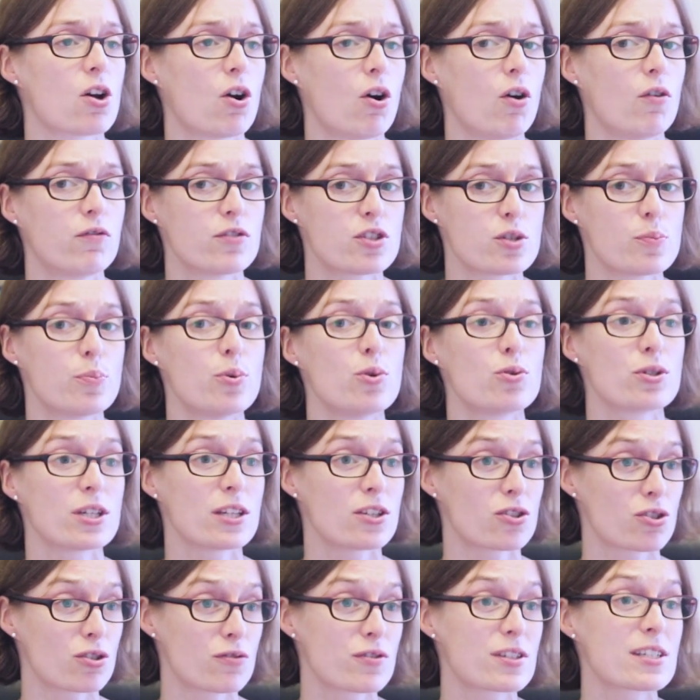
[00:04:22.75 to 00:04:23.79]
of supporting
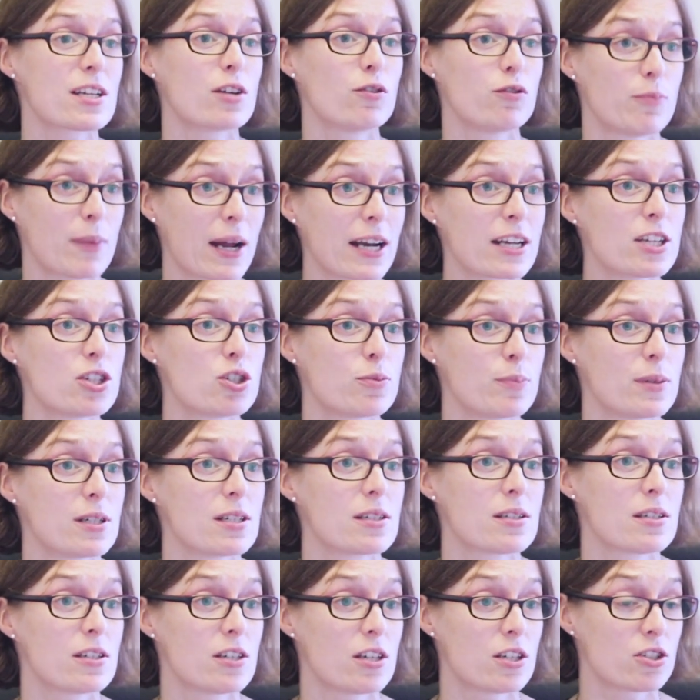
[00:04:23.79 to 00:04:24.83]
the sort of
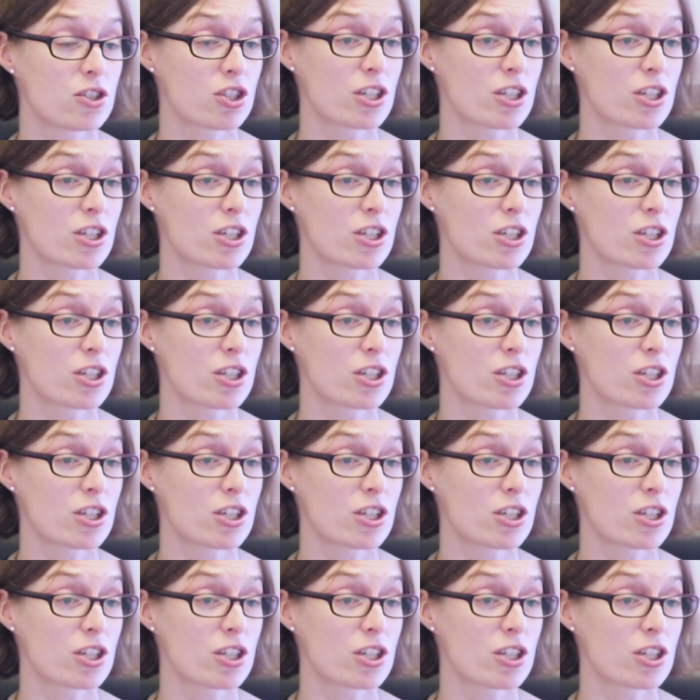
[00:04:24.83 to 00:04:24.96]
self-management and